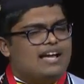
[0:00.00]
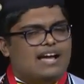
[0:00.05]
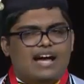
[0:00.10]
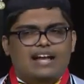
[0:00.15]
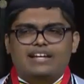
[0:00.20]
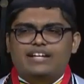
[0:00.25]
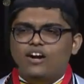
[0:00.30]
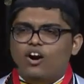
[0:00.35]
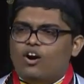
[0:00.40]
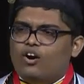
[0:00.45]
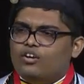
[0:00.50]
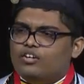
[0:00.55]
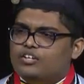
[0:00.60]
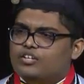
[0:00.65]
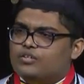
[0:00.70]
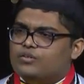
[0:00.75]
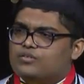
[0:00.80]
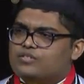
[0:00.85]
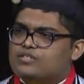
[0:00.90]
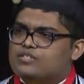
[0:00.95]
And he
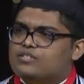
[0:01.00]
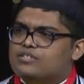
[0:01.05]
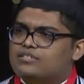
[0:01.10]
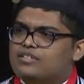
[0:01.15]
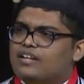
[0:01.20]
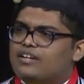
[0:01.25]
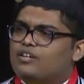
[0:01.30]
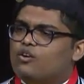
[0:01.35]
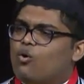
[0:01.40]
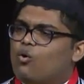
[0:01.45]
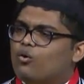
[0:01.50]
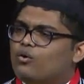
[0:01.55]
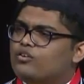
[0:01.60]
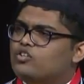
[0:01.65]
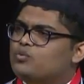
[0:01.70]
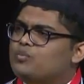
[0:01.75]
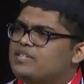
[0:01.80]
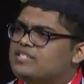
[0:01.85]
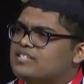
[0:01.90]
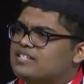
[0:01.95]
argues that in order
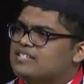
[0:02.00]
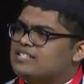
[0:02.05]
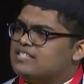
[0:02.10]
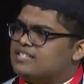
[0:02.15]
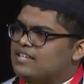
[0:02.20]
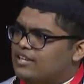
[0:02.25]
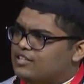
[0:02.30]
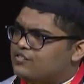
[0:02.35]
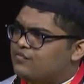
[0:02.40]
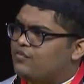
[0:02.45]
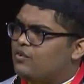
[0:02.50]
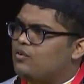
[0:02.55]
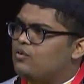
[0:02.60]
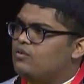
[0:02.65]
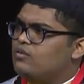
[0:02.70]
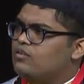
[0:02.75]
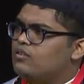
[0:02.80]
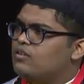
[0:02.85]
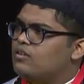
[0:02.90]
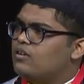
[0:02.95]
to be
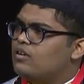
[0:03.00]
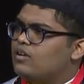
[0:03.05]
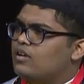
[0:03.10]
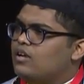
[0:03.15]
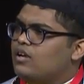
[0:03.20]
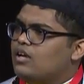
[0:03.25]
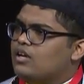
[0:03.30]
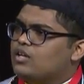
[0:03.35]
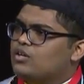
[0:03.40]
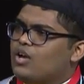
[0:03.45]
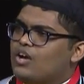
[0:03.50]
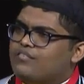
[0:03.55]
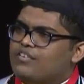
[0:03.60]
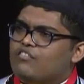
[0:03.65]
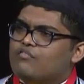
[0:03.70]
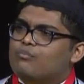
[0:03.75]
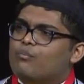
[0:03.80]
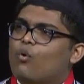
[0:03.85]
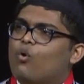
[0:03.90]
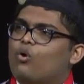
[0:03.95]
successful, you have to
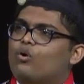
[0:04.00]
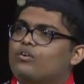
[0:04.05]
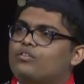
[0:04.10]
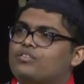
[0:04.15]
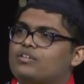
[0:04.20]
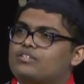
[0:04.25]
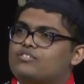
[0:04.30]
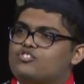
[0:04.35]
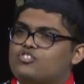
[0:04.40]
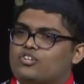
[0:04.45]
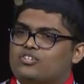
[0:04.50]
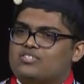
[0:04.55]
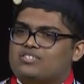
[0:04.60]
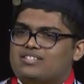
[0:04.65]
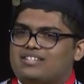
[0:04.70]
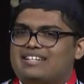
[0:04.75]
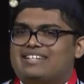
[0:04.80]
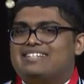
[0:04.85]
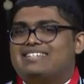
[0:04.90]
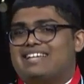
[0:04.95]
have more than
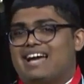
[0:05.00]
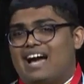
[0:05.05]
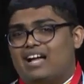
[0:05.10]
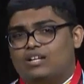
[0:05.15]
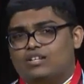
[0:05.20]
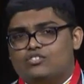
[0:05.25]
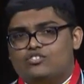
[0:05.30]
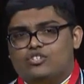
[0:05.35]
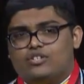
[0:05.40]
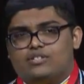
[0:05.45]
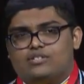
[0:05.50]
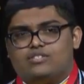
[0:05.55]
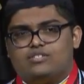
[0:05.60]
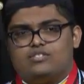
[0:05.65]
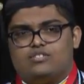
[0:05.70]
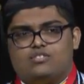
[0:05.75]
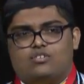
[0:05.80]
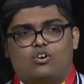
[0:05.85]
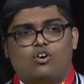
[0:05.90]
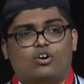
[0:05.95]
just
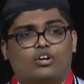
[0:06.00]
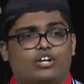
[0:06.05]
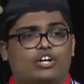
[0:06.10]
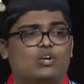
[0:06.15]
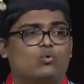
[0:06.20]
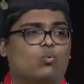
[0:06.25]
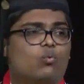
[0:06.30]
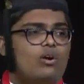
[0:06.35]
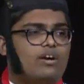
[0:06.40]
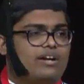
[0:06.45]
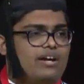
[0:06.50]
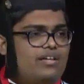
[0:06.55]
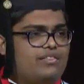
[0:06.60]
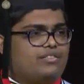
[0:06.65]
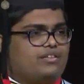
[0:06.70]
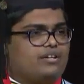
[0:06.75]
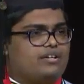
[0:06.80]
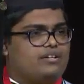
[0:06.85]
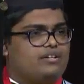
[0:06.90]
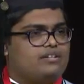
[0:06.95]
intelligence or a good work
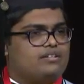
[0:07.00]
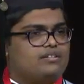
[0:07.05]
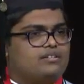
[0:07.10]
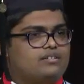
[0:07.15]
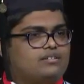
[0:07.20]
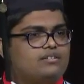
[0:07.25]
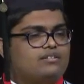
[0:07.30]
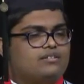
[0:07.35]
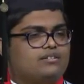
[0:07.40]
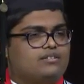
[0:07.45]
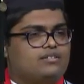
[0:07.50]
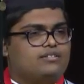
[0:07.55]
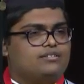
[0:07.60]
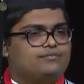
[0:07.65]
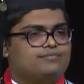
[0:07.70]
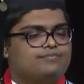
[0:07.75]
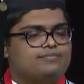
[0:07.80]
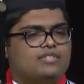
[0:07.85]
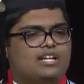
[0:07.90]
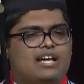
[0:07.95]
ethic.
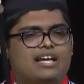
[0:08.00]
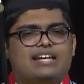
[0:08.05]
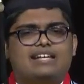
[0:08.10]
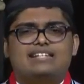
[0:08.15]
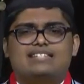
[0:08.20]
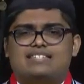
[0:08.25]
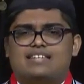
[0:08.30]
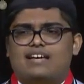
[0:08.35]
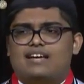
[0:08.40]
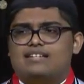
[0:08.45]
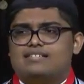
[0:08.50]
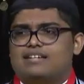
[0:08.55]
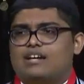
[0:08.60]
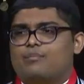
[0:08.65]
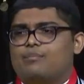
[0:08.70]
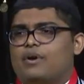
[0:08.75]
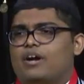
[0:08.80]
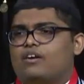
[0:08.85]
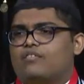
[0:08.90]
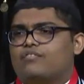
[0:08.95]
He says, and
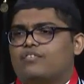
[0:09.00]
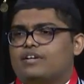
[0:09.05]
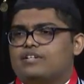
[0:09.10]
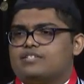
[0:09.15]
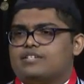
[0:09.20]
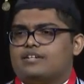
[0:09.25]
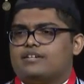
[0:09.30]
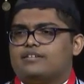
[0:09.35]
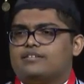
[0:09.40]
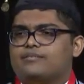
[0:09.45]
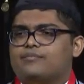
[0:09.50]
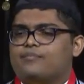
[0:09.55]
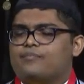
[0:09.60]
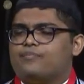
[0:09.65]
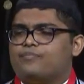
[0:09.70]
I'm paraphrasing,